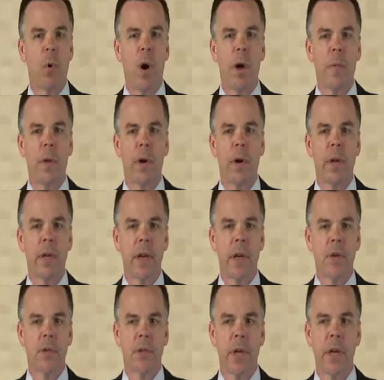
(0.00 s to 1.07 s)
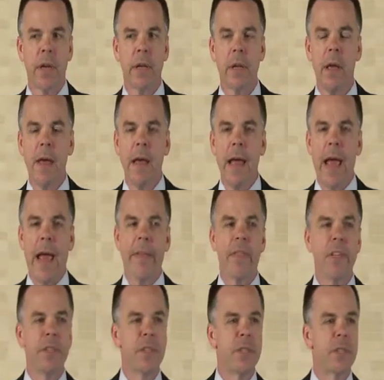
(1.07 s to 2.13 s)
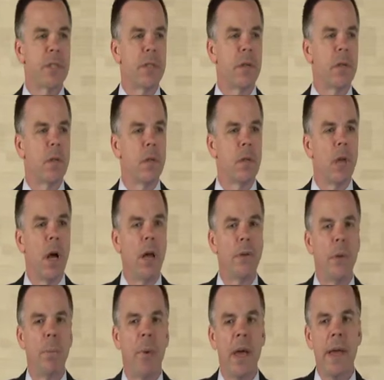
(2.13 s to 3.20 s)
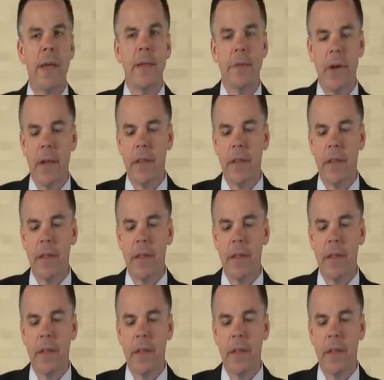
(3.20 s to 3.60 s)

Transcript: primary care setting. And this is still a debate.